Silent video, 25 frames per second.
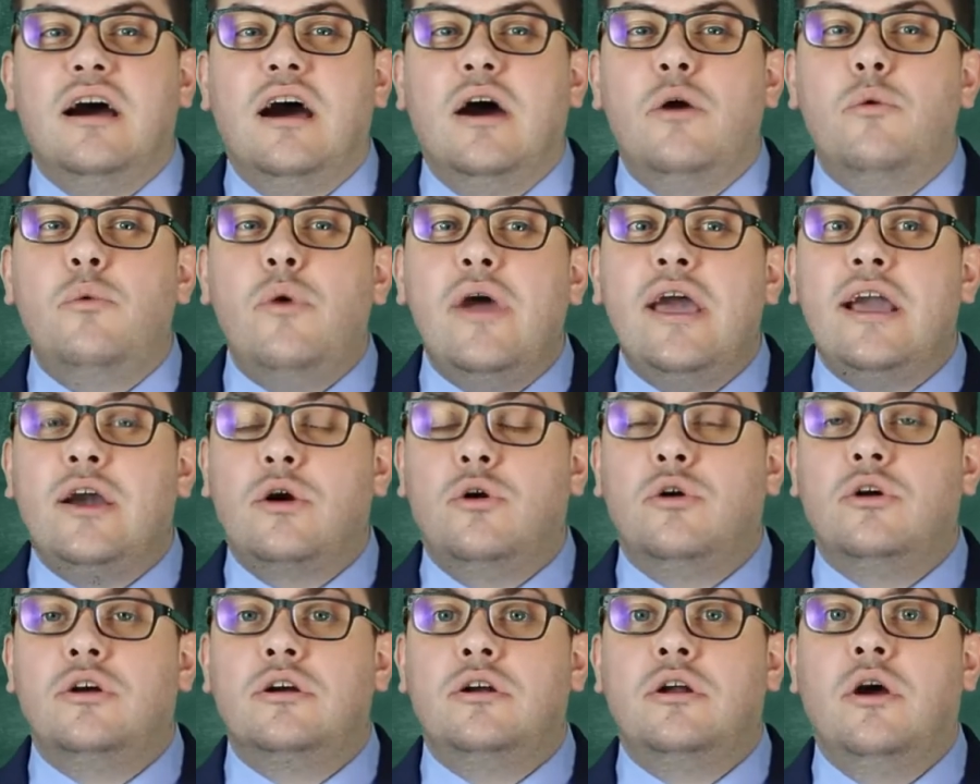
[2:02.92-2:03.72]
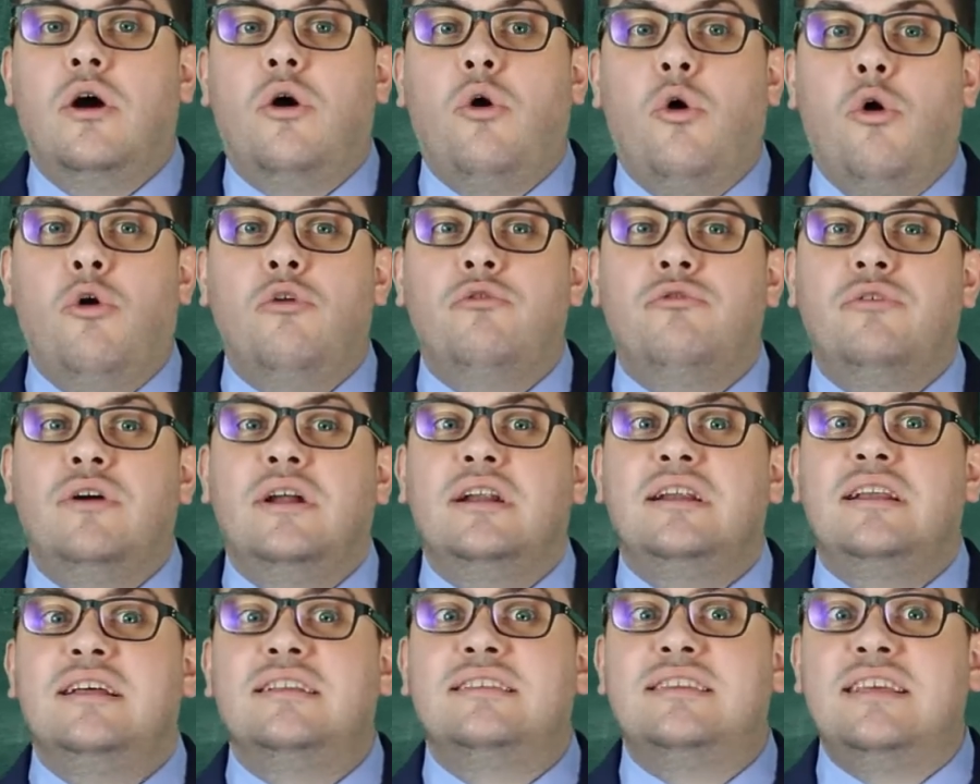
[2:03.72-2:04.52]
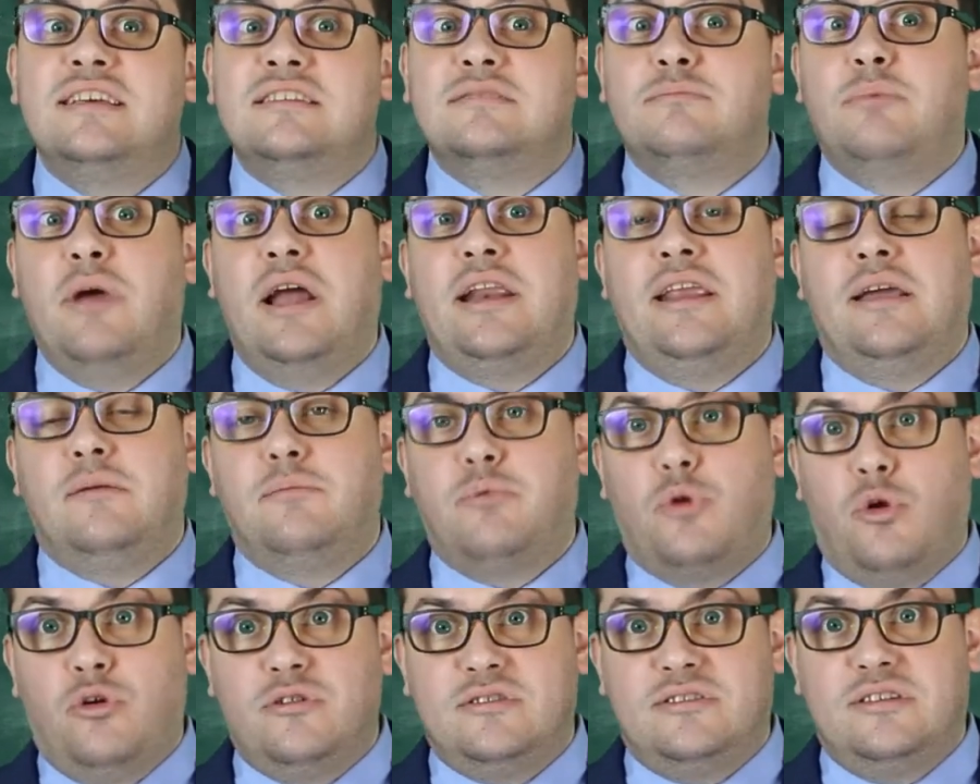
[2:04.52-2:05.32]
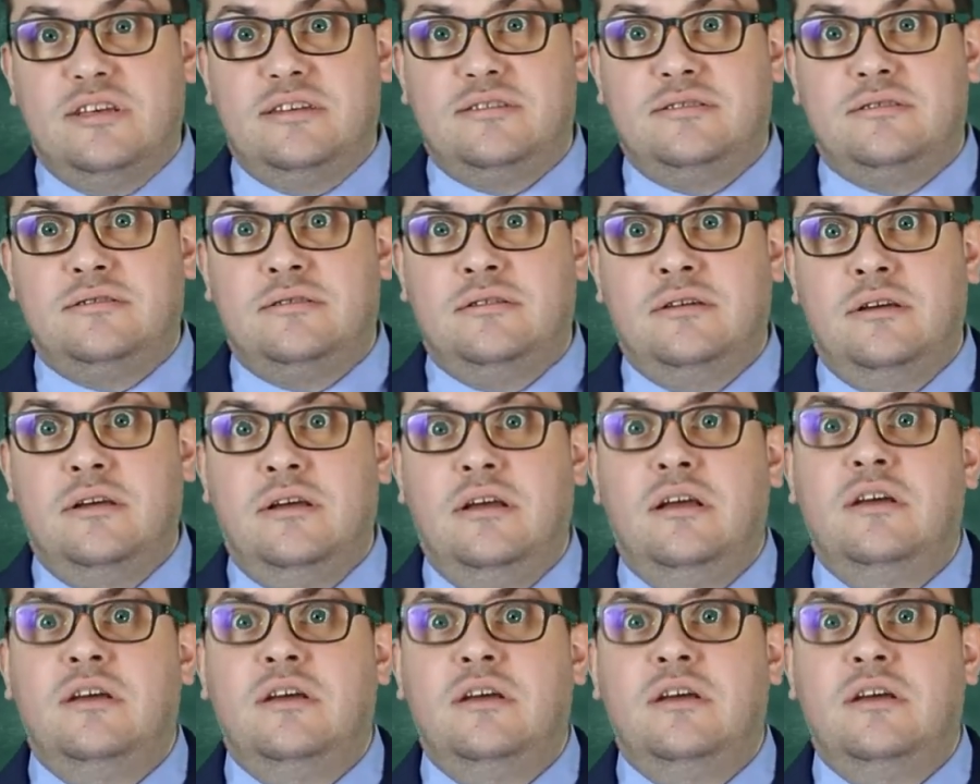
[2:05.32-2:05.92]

a record of the test planning process.